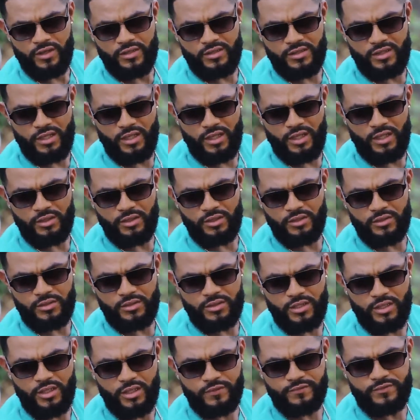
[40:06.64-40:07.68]
The thing is that
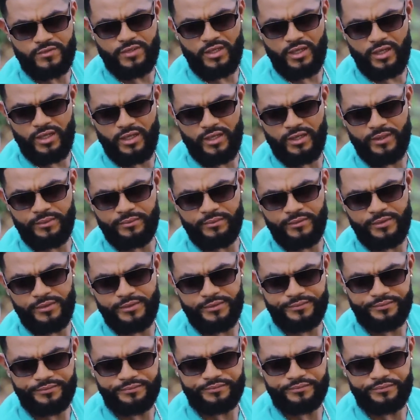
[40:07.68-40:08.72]
I don't have
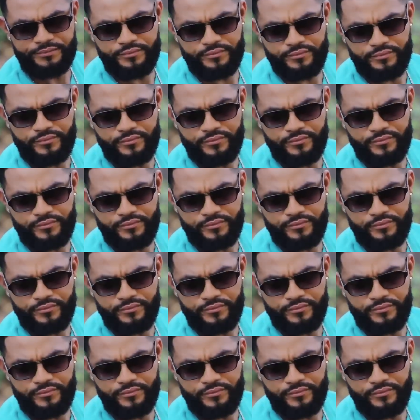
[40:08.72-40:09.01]
time.